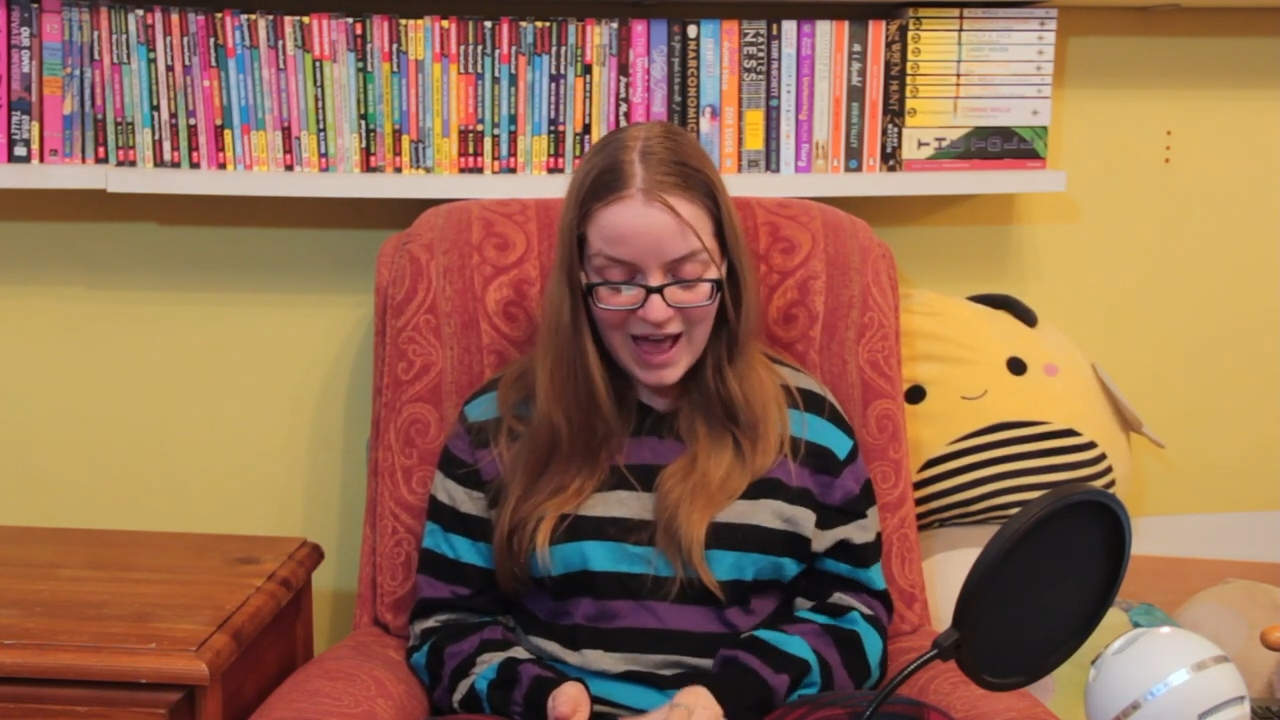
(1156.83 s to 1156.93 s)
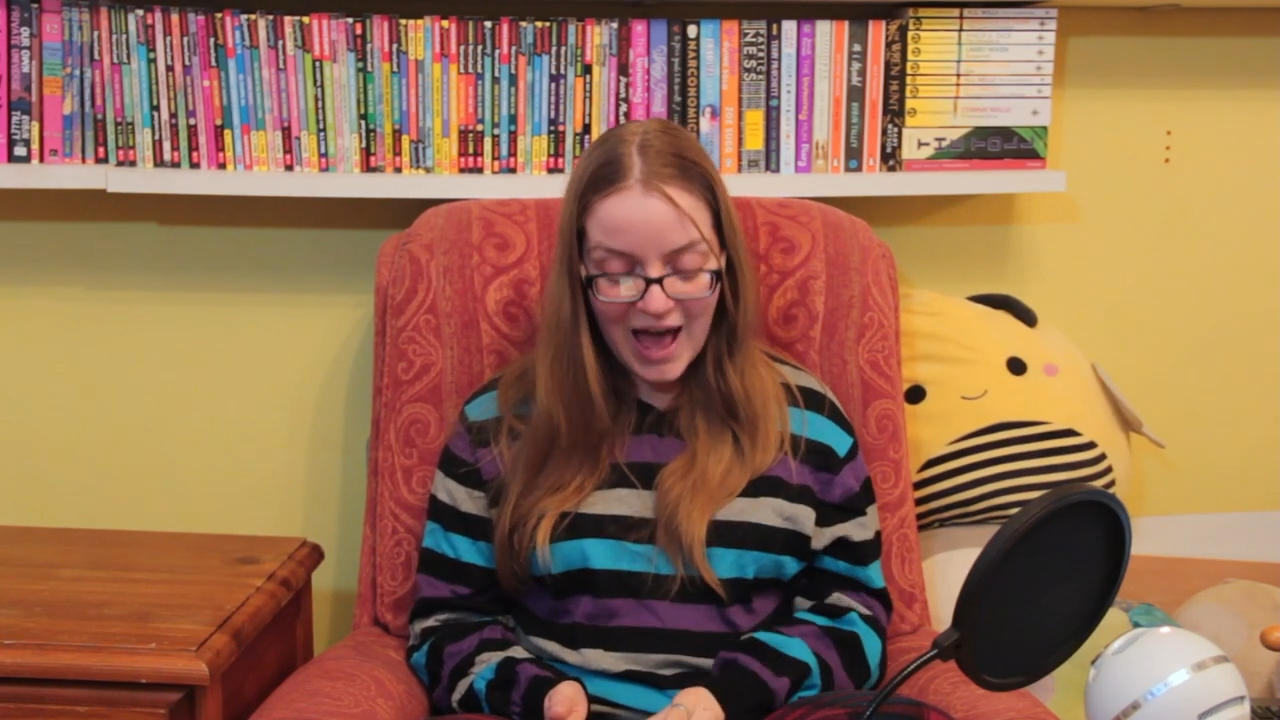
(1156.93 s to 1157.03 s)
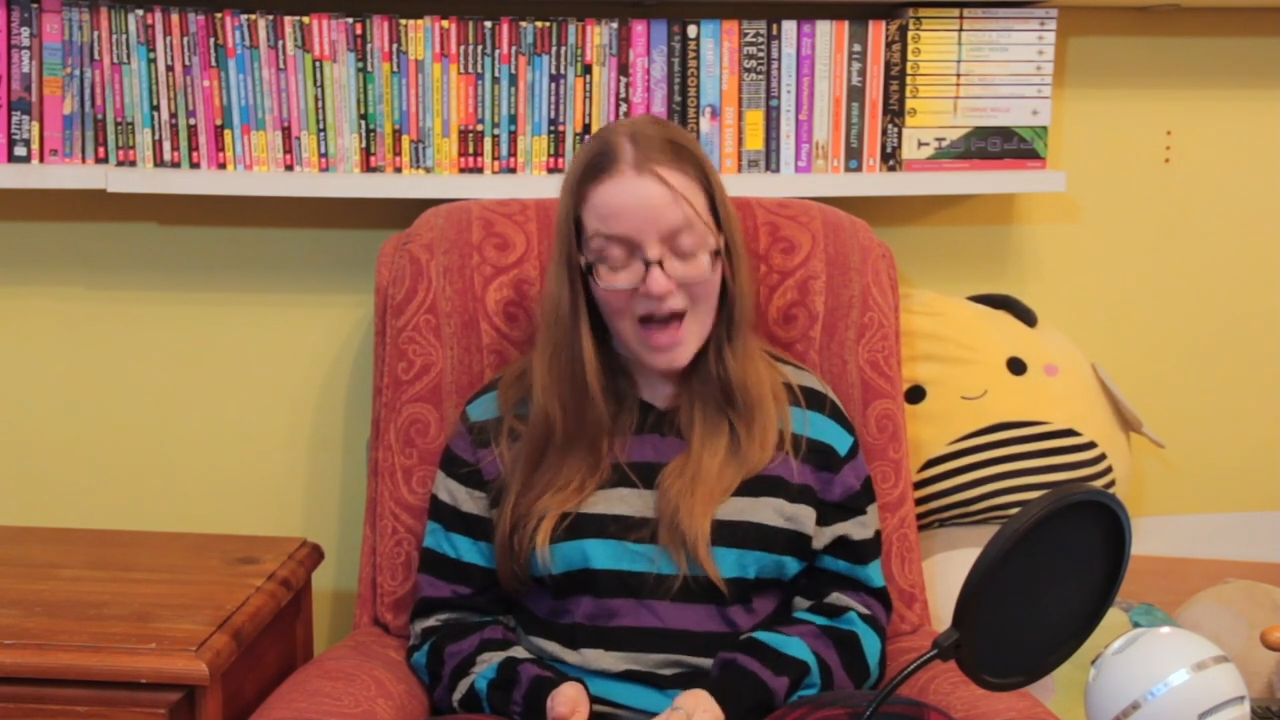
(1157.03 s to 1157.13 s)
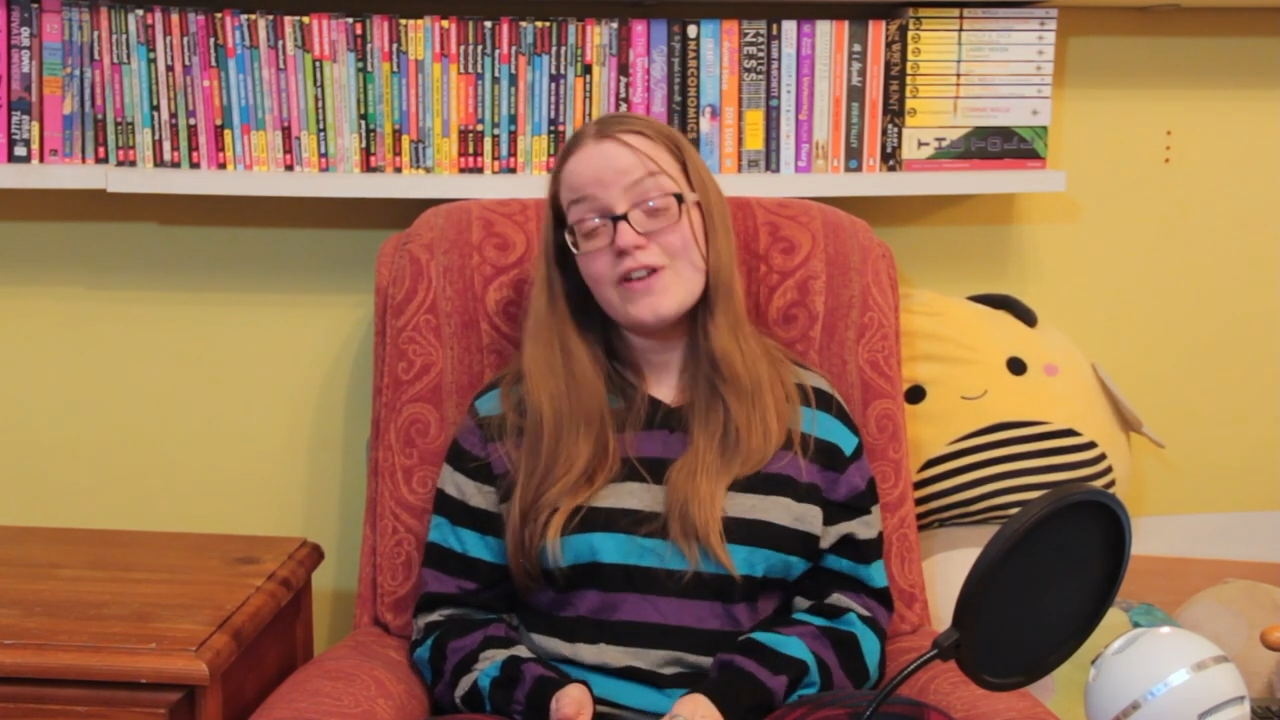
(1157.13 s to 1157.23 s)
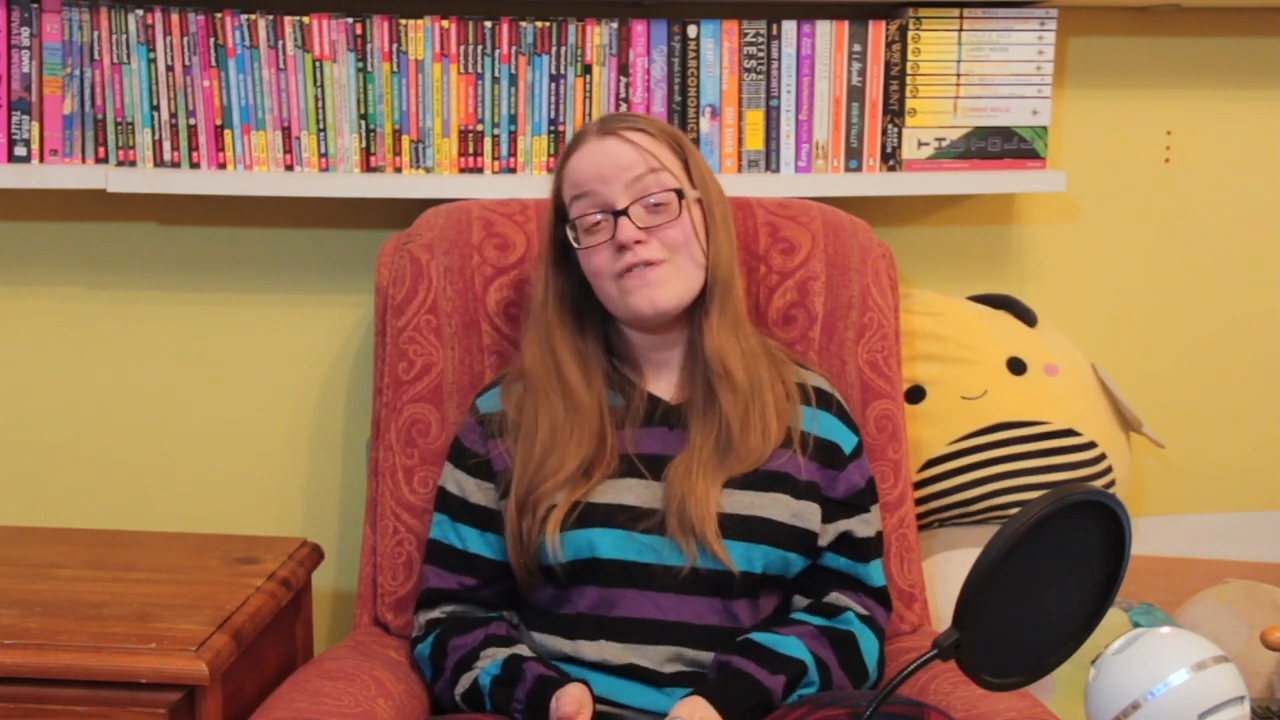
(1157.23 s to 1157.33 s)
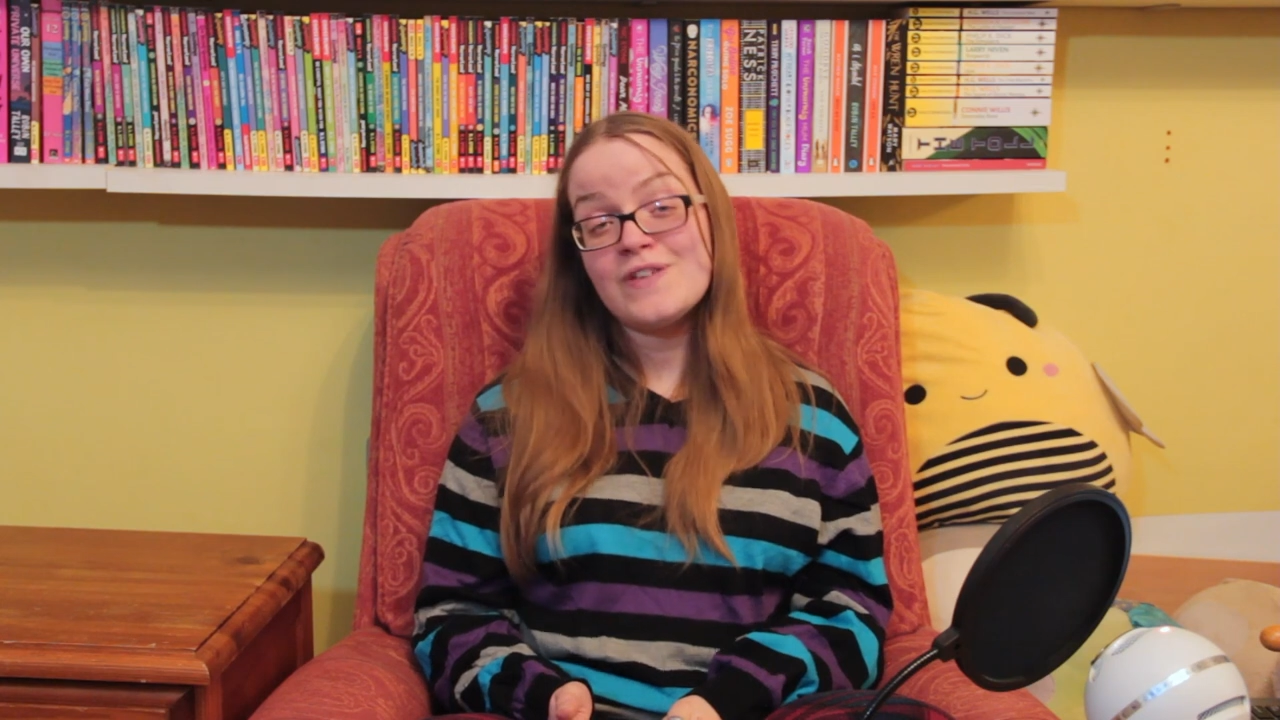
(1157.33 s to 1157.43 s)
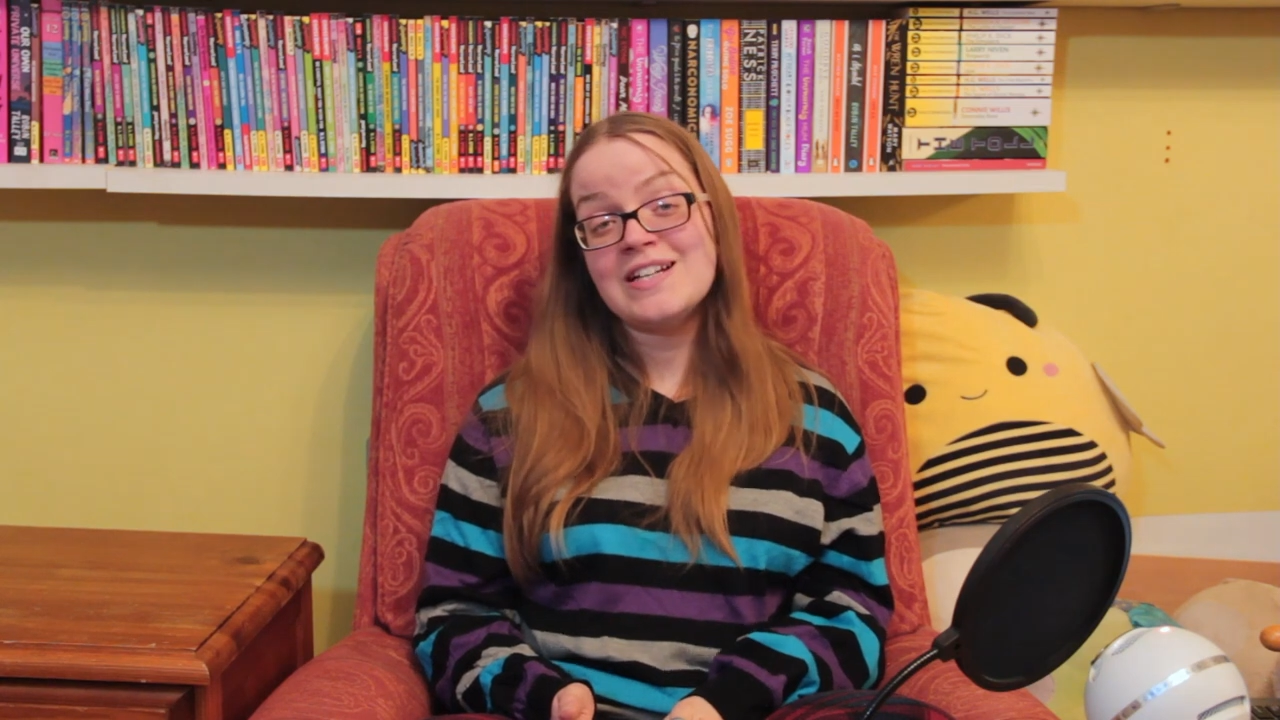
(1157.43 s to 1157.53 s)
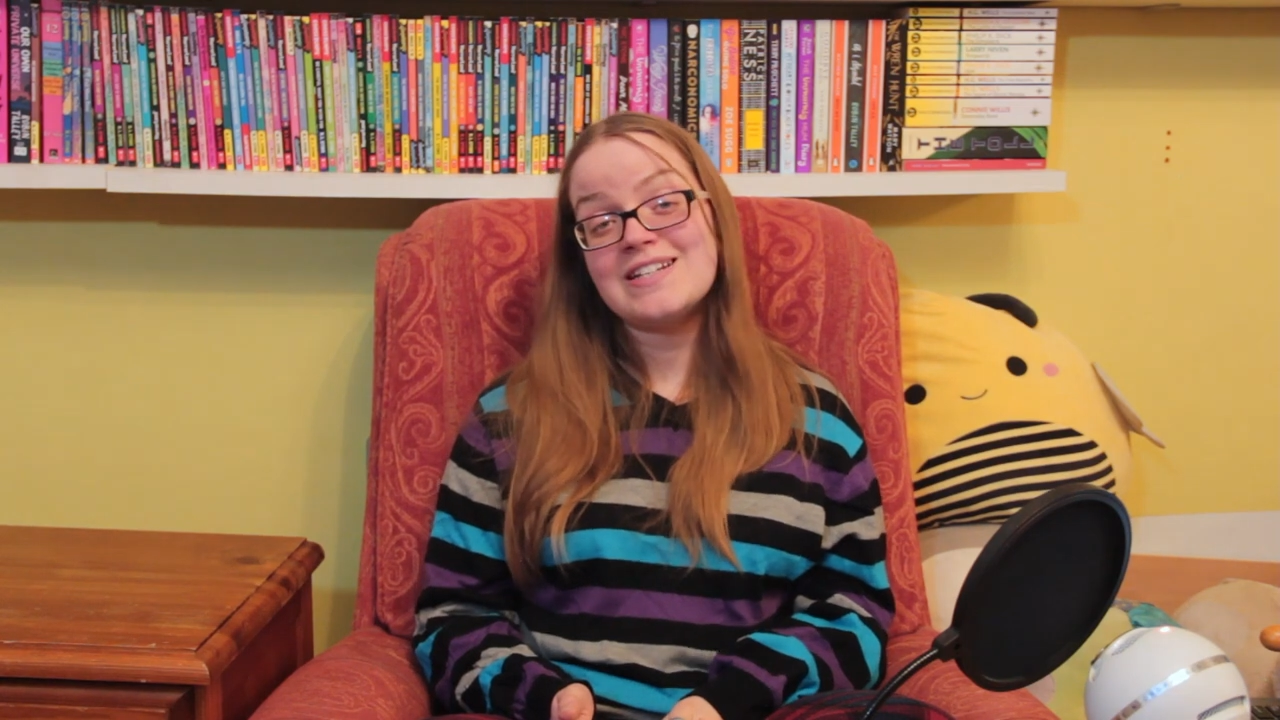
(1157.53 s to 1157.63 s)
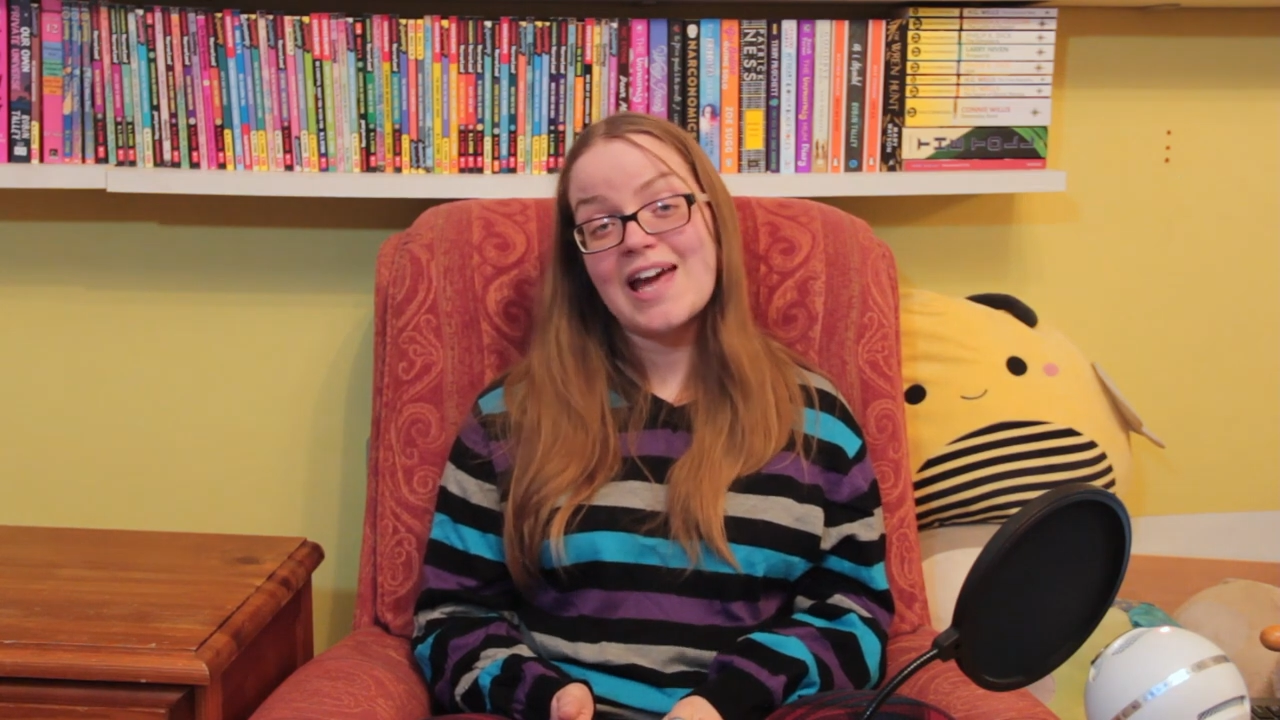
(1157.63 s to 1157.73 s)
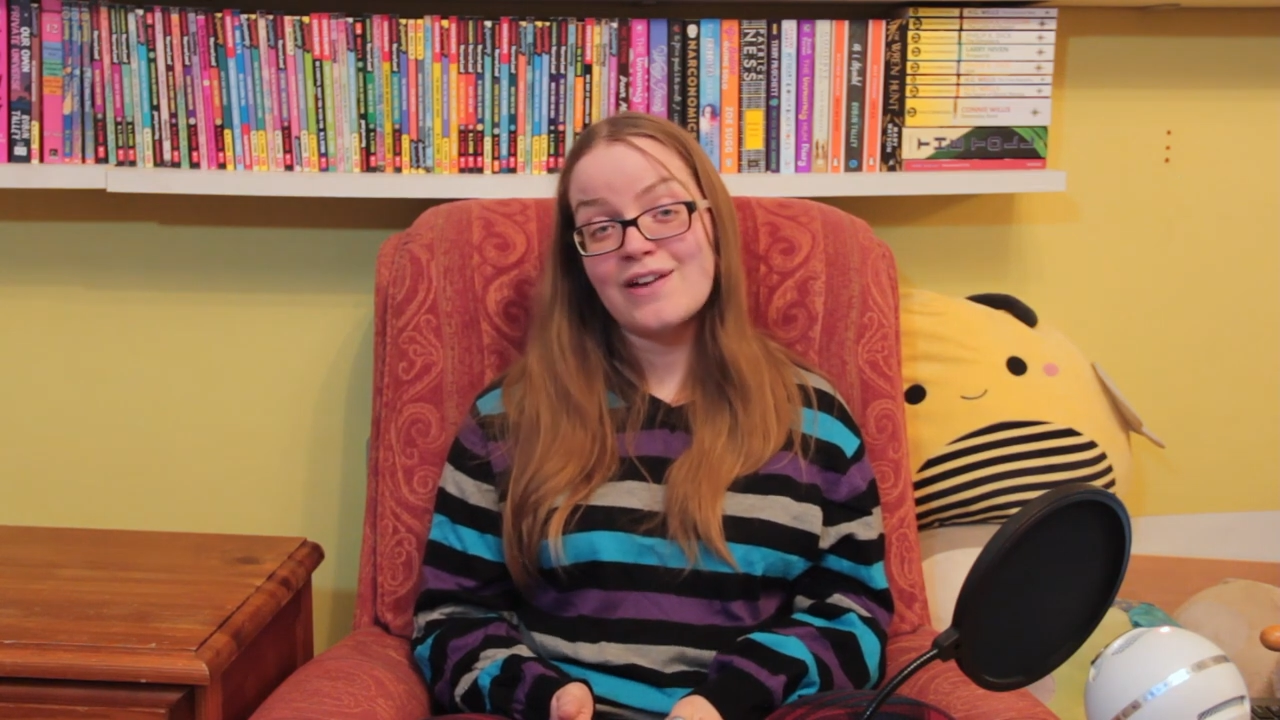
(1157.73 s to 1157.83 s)
Have I
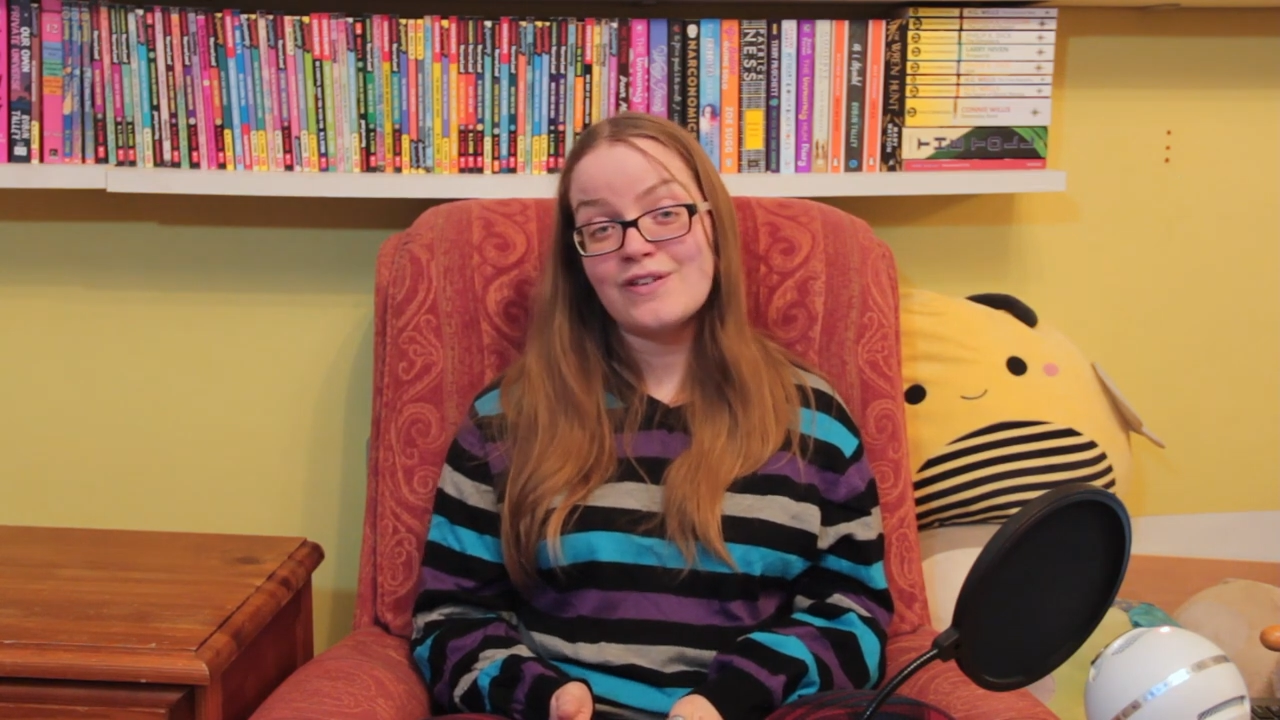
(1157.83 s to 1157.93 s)
finished The Anna